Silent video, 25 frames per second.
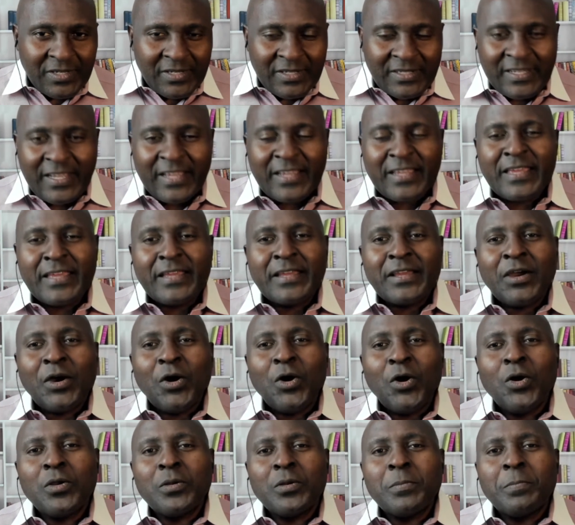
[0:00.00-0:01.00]
taking
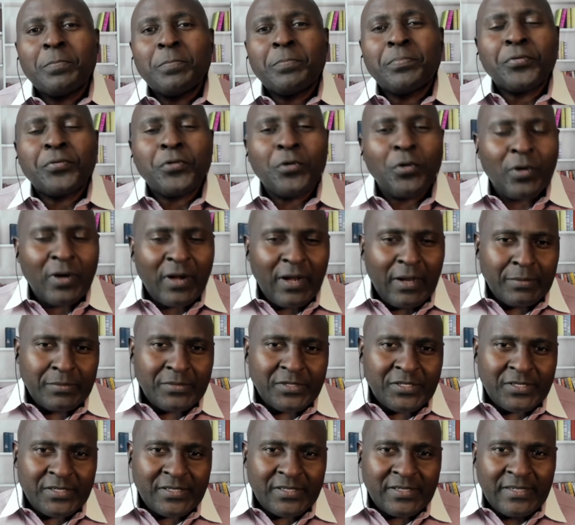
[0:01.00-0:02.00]
on
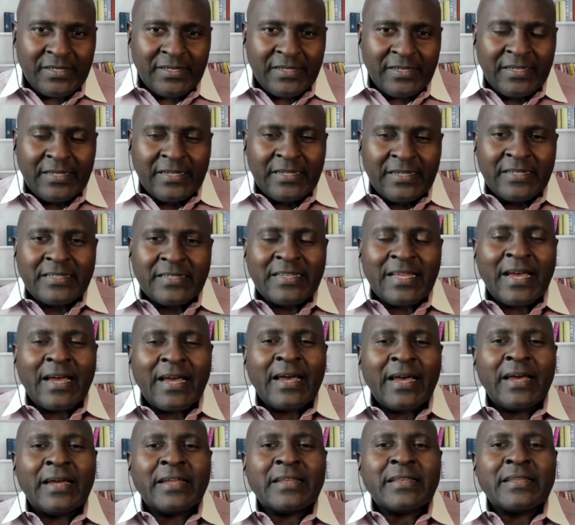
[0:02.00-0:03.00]
programs
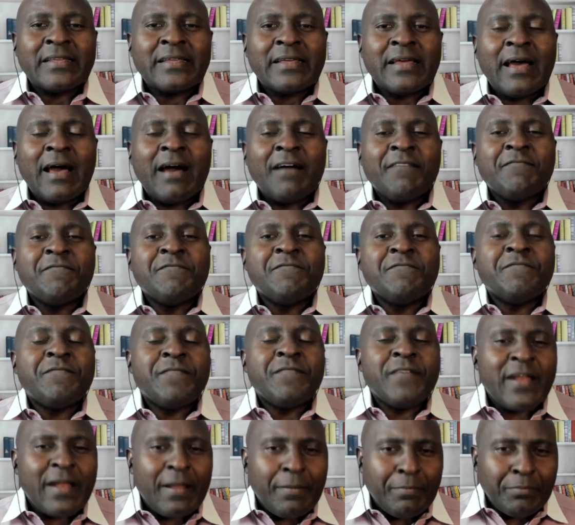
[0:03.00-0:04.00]
that are
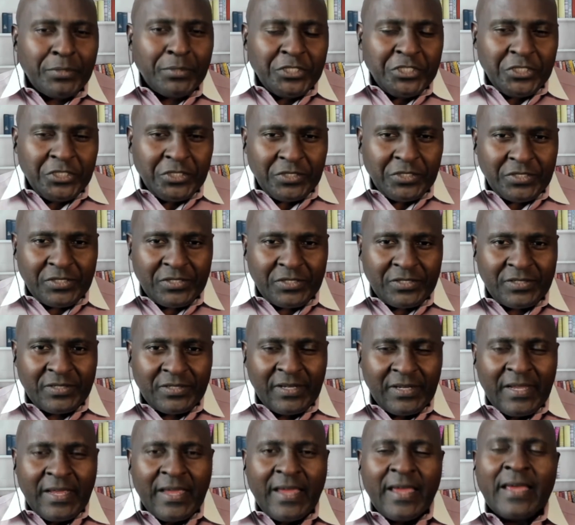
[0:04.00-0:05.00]
very ambitious,
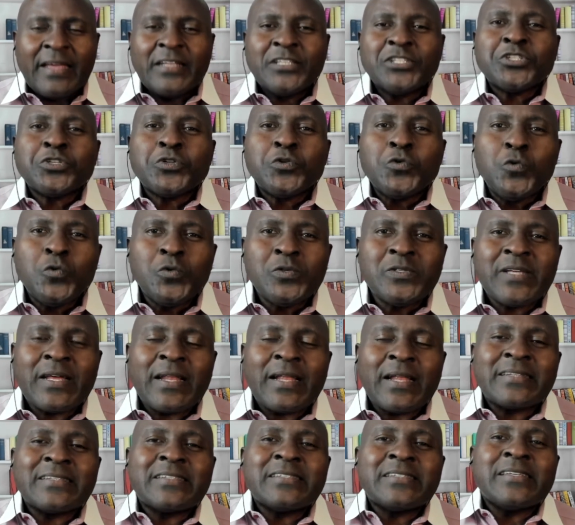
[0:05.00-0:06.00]
and schools that
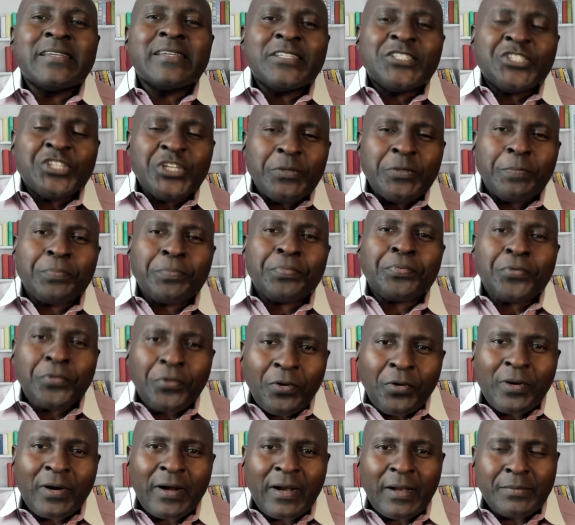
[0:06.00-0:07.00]
are teaching
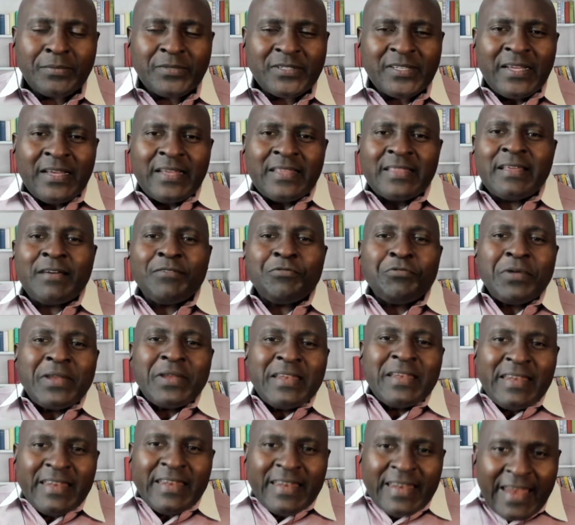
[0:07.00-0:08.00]
programs that
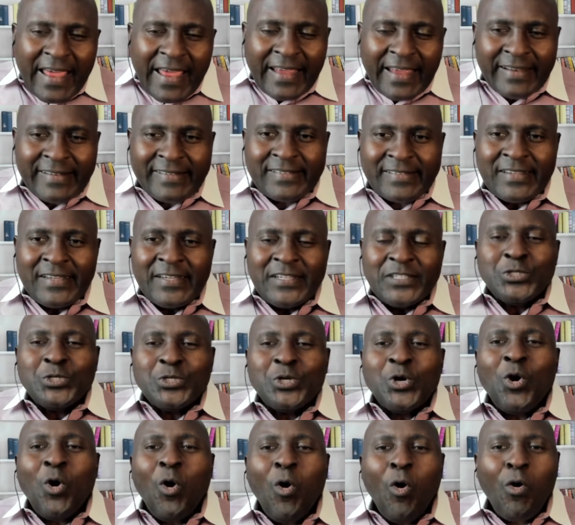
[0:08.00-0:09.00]
relate to the
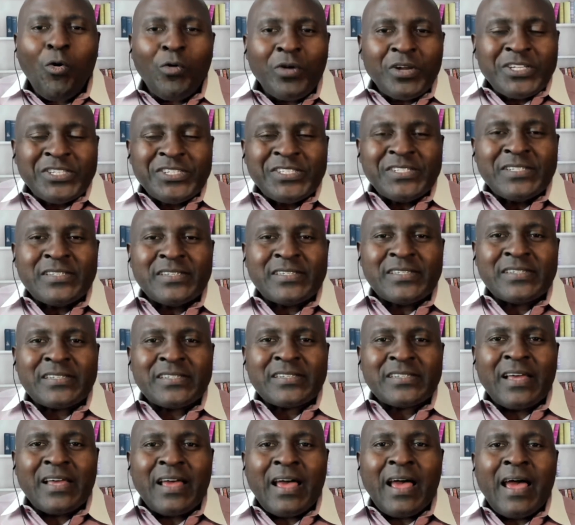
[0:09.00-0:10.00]
origins
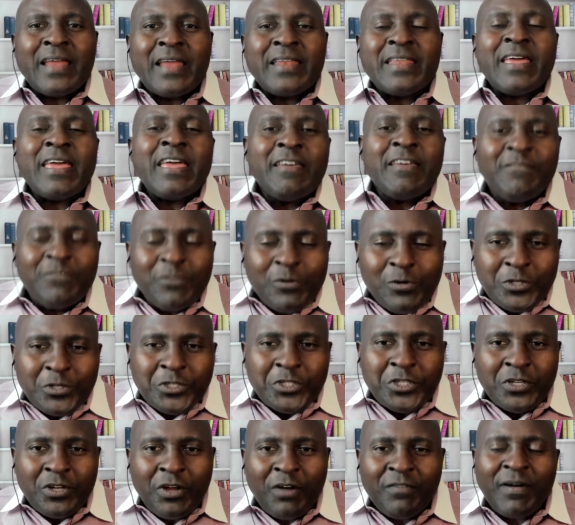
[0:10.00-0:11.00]
and the
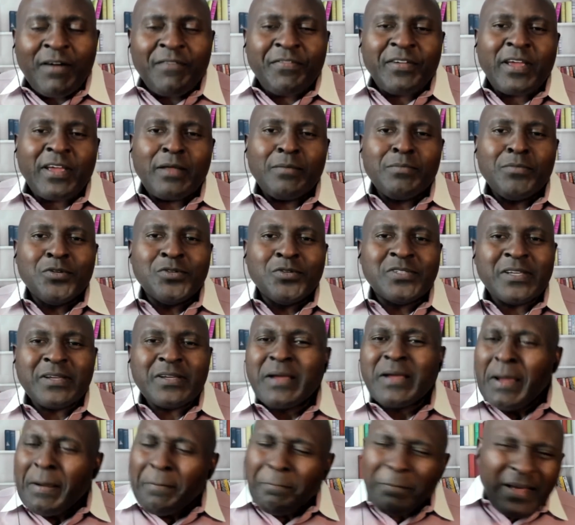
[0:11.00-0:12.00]
evolution of African music.
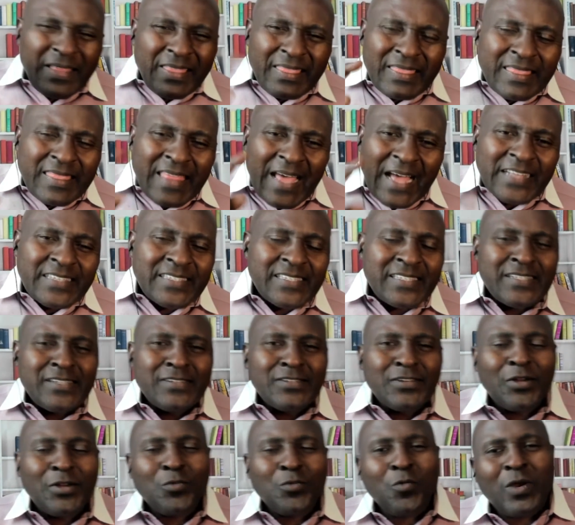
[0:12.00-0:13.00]
But that's still
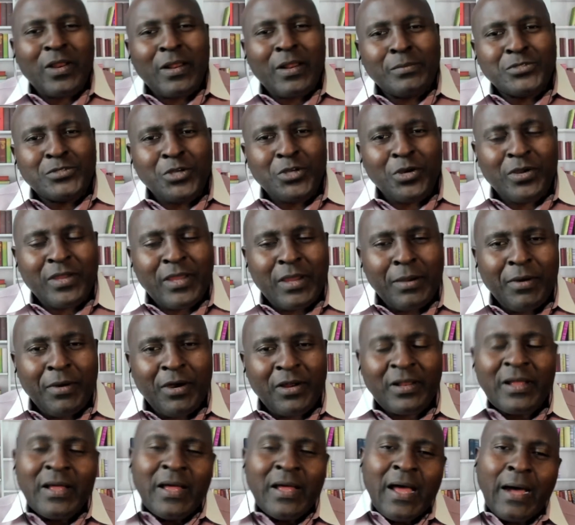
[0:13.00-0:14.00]
not what I'm talking about.
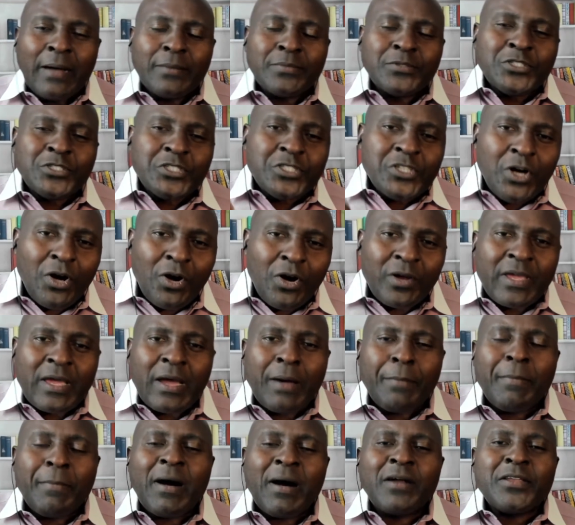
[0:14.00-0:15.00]
I'm talking
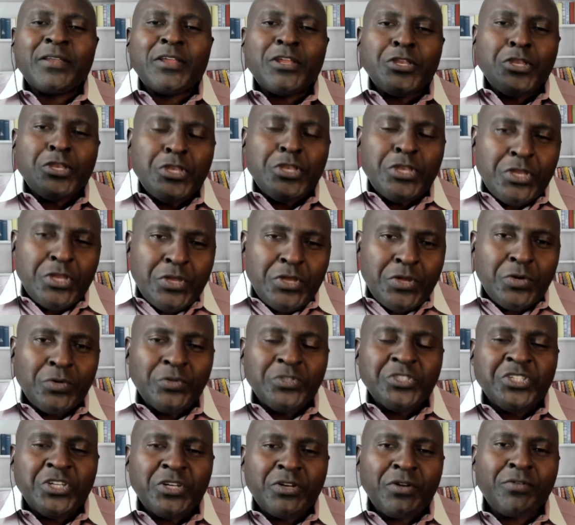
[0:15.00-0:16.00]
about the new
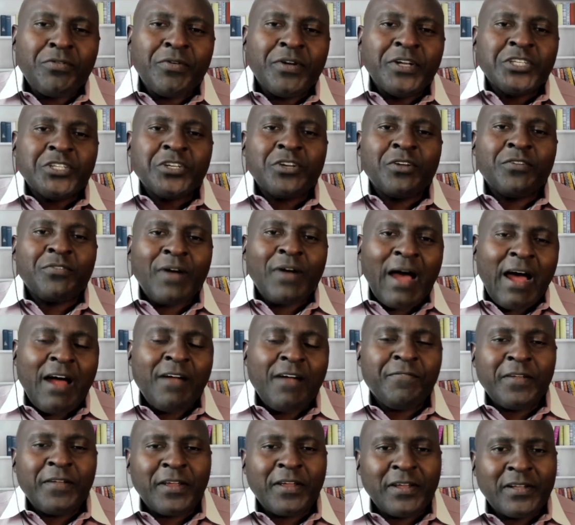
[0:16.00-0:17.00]
generation of
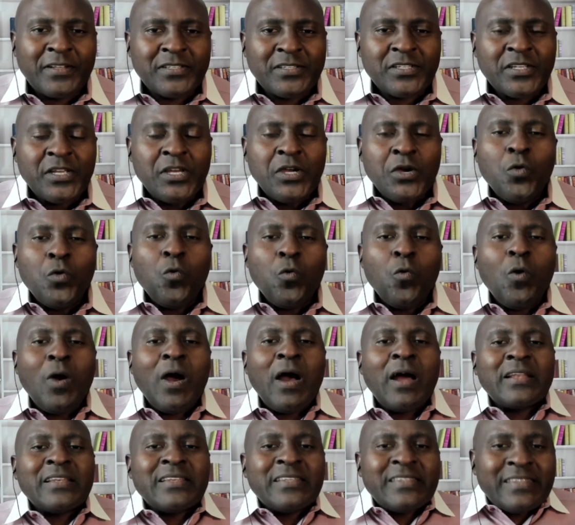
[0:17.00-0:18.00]
Africans who
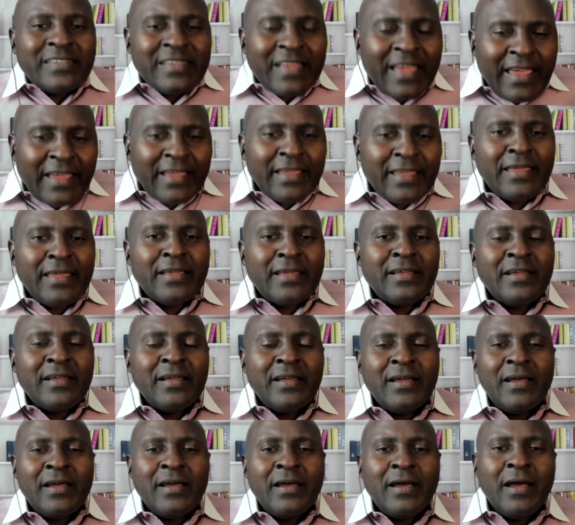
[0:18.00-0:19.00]
are taking
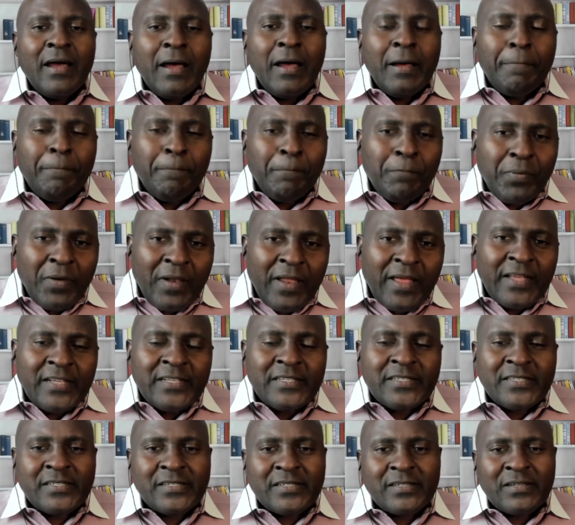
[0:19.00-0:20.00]
a
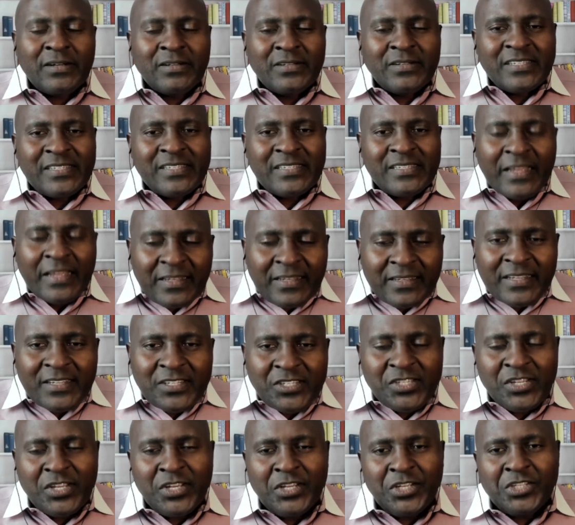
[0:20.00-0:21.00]
place on the center
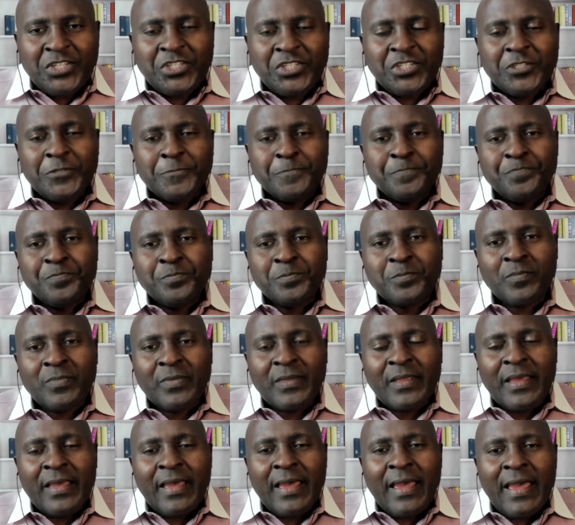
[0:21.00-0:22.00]
stage
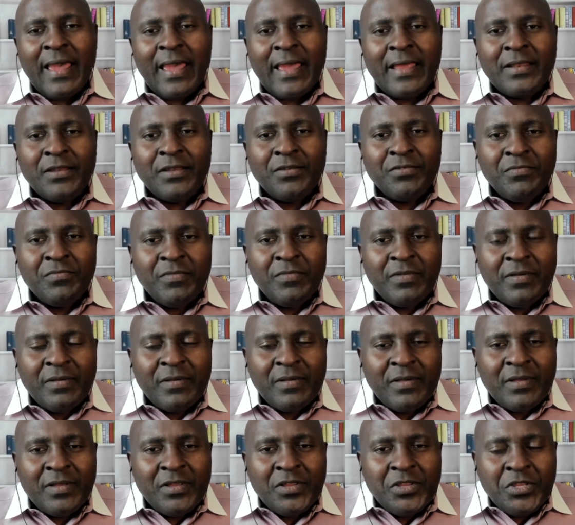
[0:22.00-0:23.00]
and
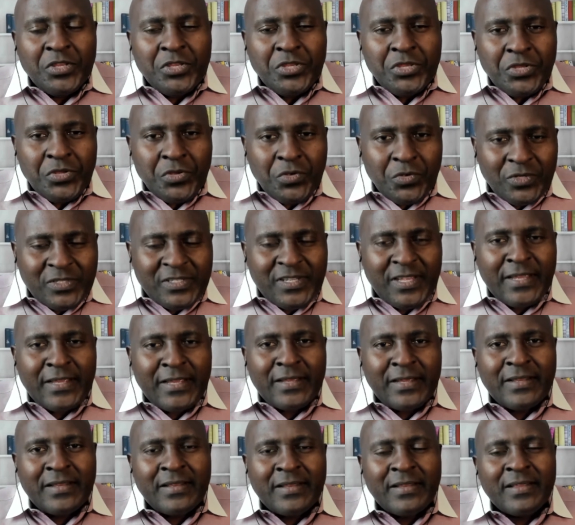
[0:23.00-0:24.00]

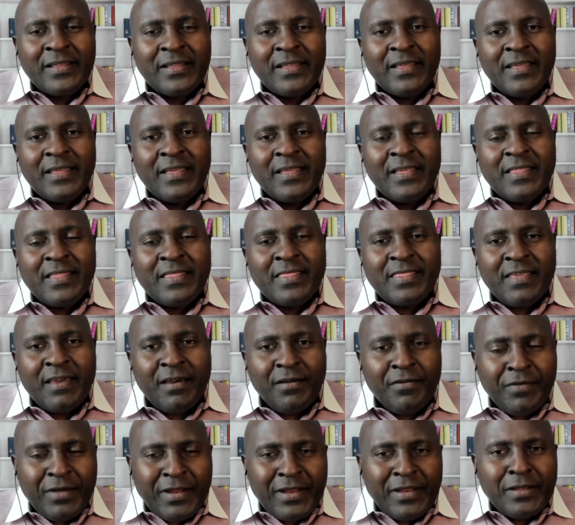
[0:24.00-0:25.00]
using their
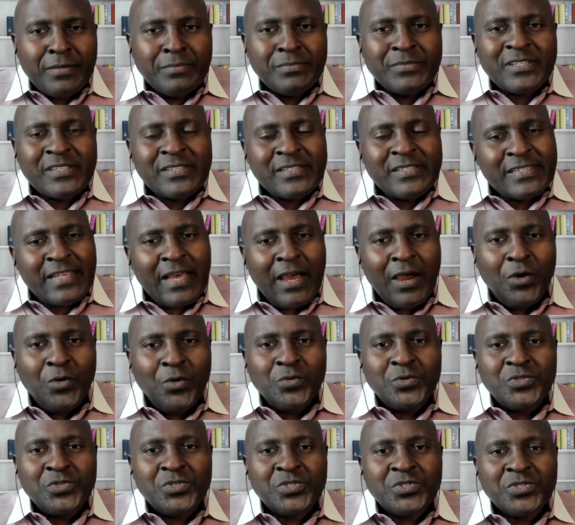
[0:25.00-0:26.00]
rhythms and
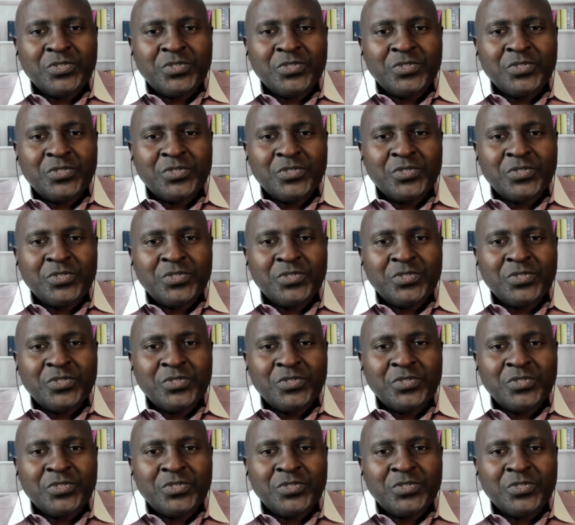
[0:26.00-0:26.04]
sounds